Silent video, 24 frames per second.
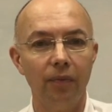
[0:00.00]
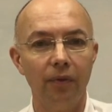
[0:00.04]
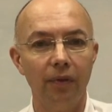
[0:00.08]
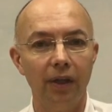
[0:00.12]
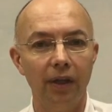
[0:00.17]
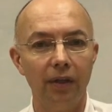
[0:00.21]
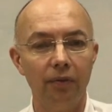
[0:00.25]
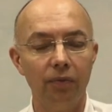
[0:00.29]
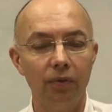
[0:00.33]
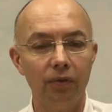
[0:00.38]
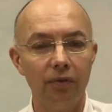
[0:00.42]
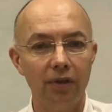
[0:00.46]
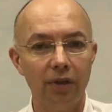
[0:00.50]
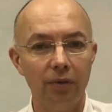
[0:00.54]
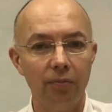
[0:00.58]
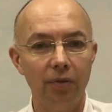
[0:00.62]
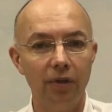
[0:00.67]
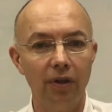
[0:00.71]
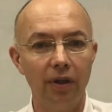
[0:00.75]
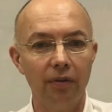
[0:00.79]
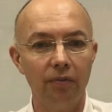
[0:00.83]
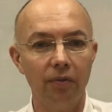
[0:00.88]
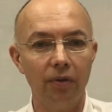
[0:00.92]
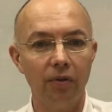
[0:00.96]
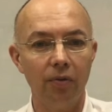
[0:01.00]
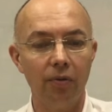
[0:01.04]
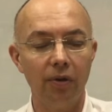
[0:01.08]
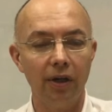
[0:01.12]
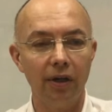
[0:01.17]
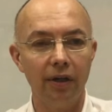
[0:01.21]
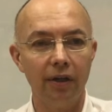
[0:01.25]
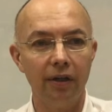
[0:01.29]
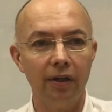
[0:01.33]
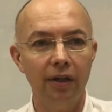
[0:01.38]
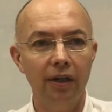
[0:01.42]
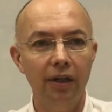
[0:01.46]
They will typically
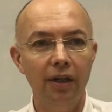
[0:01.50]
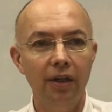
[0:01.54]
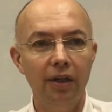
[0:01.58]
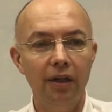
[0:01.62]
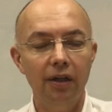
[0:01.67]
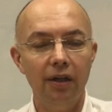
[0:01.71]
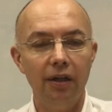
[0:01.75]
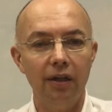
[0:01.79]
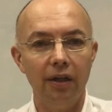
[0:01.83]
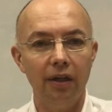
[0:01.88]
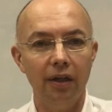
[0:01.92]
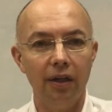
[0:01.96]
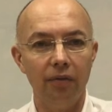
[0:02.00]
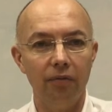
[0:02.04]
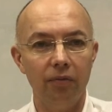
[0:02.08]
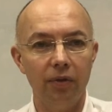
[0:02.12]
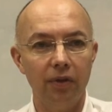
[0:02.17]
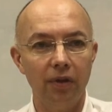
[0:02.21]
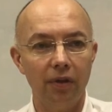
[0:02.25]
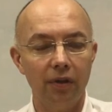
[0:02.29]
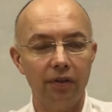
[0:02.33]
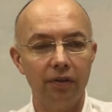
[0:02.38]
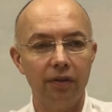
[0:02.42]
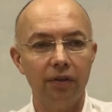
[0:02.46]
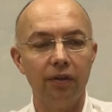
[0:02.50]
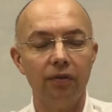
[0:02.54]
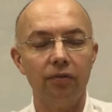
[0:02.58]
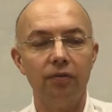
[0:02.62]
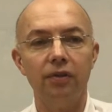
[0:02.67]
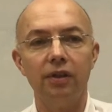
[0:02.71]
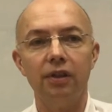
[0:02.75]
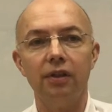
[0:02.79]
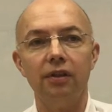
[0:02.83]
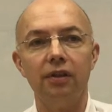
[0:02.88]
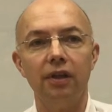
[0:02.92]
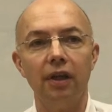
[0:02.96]
require a reduction of
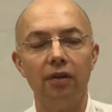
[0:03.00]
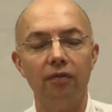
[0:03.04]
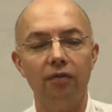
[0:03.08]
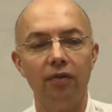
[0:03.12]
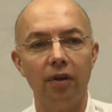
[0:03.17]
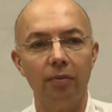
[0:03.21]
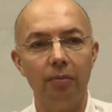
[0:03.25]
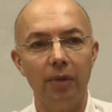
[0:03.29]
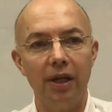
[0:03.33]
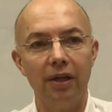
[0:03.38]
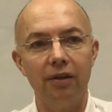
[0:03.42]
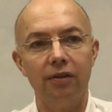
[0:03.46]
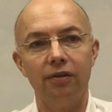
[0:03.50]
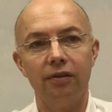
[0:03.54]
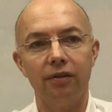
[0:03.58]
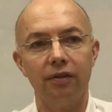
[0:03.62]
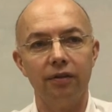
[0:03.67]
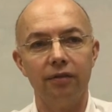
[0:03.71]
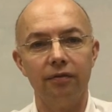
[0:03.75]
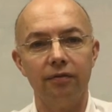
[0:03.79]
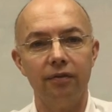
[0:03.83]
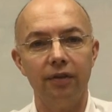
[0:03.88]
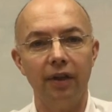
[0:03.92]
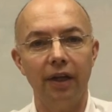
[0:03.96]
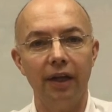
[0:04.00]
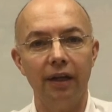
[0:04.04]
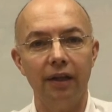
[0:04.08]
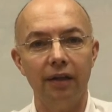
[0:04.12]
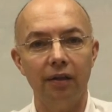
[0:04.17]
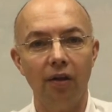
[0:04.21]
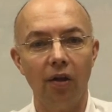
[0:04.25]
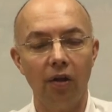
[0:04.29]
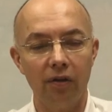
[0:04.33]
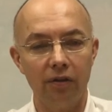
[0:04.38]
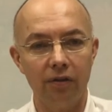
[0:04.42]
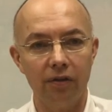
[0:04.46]
the inflammation, and
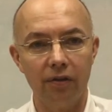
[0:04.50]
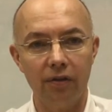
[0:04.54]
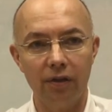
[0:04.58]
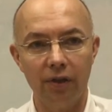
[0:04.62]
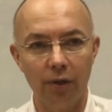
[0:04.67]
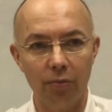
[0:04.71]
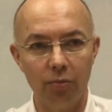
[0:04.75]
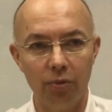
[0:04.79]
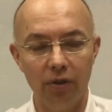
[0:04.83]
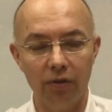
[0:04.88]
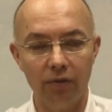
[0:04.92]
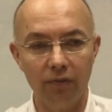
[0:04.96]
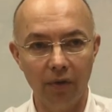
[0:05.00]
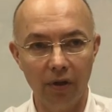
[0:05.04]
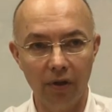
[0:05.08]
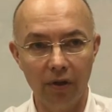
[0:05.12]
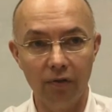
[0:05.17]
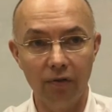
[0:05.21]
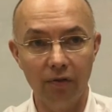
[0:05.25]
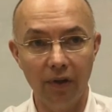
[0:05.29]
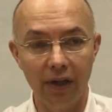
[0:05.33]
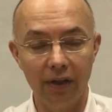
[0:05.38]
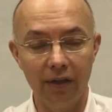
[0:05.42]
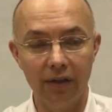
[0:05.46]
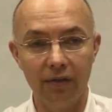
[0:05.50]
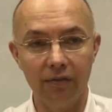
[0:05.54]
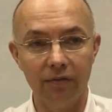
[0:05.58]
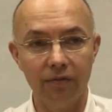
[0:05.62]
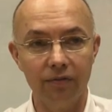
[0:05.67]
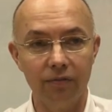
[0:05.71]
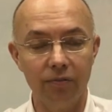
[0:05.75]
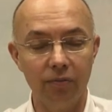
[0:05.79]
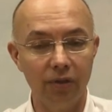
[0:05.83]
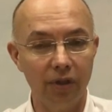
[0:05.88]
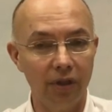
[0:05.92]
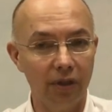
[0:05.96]
oxygen therapy is very effective.
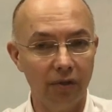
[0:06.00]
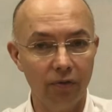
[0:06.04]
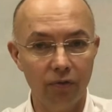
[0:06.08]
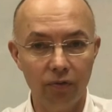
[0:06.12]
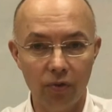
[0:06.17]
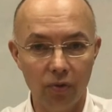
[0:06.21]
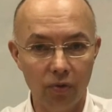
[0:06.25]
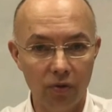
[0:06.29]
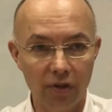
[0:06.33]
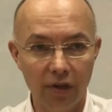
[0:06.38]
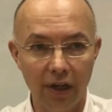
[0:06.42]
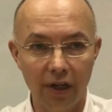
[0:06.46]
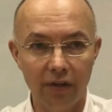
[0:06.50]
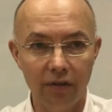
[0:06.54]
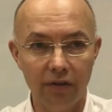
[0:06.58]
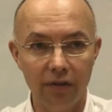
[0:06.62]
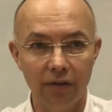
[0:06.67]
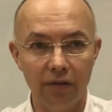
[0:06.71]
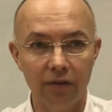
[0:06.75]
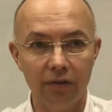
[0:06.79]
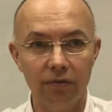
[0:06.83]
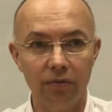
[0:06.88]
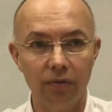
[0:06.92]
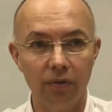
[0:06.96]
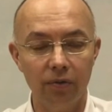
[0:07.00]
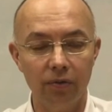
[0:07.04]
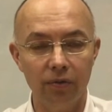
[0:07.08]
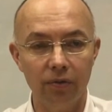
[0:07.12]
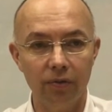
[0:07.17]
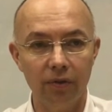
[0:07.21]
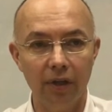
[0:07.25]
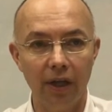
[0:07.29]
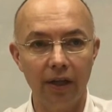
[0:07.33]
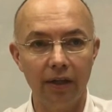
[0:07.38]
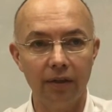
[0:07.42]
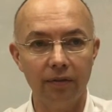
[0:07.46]
Within a few sessions we'll
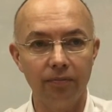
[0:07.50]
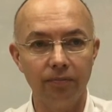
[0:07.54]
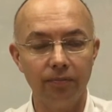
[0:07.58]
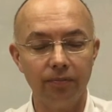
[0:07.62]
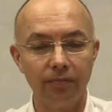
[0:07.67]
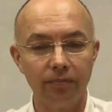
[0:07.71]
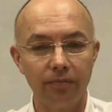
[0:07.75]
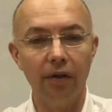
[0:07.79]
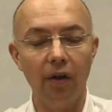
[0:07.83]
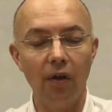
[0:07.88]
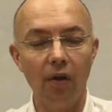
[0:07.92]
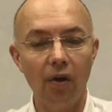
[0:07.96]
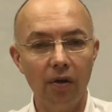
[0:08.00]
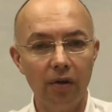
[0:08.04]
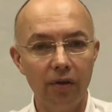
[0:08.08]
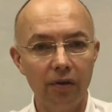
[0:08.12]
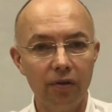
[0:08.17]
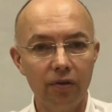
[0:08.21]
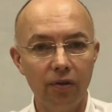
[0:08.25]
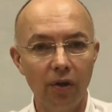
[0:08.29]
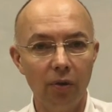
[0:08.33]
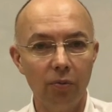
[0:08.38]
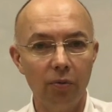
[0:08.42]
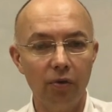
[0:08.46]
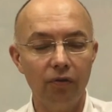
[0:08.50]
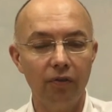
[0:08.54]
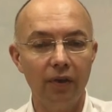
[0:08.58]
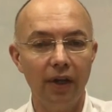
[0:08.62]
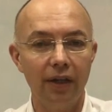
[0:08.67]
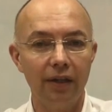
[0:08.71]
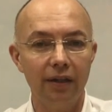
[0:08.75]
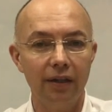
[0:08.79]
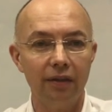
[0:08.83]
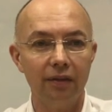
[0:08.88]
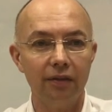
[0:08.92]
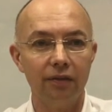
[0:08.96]
do that. The longer term
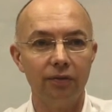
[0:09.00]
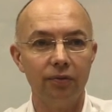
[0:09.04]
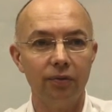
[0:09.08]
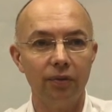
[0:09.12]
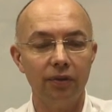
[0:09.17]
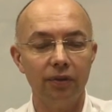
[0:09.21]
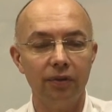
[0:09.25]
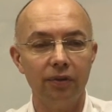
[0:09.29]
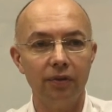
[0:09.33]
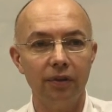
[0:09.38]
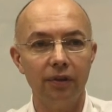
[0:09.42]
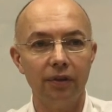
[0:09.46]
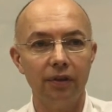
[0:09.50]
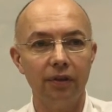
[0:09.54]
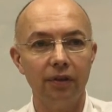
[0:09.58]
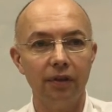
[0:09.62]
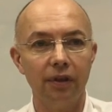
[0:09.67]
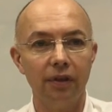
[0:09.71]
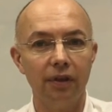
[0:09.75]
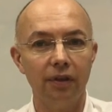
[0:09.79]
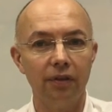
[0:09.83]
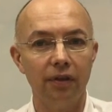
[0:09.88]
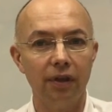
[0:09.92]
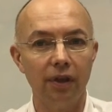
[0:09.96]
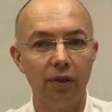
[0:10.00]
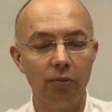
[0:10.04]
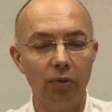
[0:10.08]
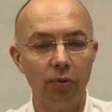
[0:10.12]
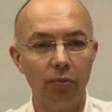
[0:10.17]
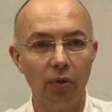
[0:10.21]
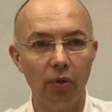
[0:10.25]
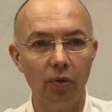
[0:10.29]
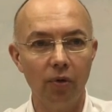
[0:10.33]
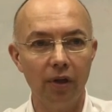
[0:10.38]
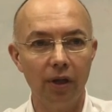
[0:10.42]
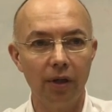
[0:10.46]
effect is when you're in a therapy
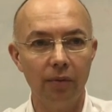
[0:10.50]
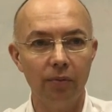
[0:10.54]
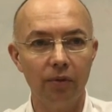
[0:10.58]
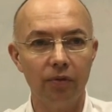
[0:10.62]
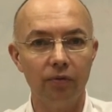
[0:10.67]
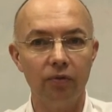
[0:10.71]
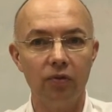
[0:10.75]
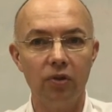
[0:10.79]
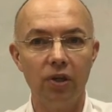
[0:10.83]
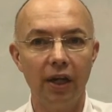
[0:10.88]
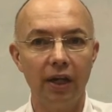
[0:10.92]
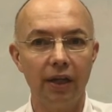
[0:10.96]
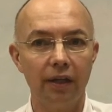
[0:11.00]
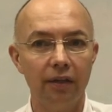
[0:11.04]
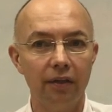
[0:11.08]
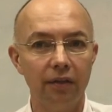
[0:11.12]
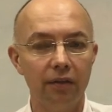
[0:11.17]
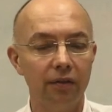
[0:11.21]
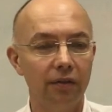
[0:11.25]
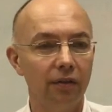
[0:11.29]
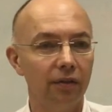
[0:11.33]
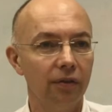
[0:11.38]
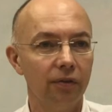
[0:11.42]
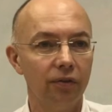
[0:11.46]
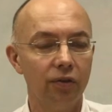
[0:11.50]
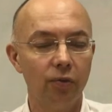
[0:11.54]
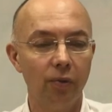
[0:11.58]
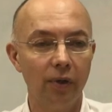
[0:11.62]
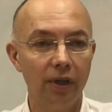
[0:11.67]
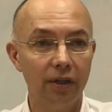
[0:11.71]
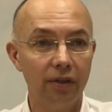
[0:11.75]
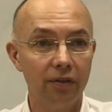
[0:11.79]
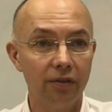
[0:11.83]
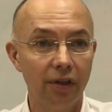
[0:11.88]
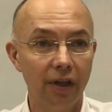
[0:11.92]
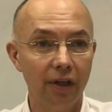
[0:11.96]
program of 10 or
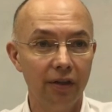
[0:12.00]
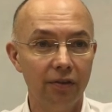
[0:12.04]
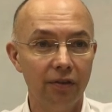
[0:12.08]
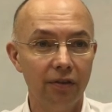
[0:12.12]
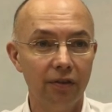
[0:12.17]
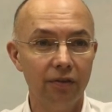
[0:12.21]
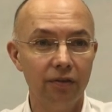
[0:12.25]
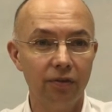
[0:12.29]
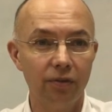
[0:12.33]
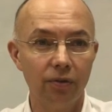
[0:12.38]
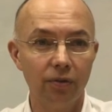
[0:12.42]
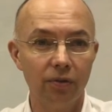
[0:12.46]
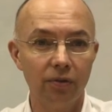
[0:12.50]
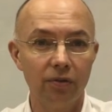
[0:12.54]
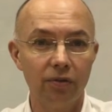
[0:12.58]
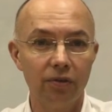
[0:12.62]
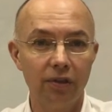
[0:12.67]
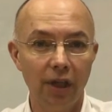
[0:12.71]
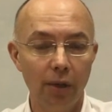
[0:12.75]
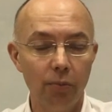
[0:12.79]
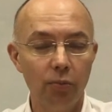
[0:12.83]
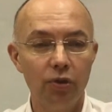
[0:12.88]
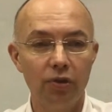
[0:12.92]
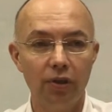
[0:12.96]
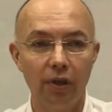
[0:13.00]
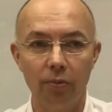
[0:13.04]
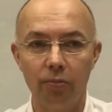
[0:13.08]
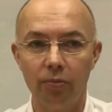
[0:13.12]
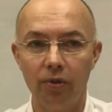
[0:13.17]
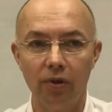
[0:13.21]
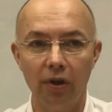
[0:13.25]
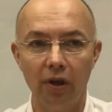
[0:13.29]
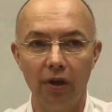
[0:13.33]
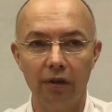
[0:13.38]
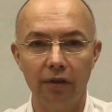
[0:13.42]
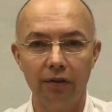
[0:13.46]
20 sessions, your stem cell
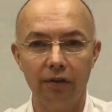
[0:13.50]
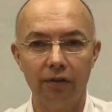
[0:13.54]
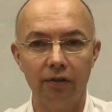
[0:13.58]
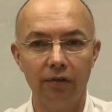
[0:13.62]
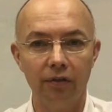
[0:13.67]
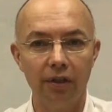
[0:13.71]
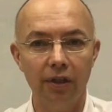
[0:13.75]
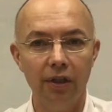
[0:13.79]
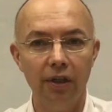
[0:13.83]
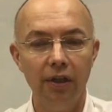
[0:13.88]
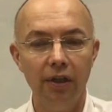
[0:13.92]
production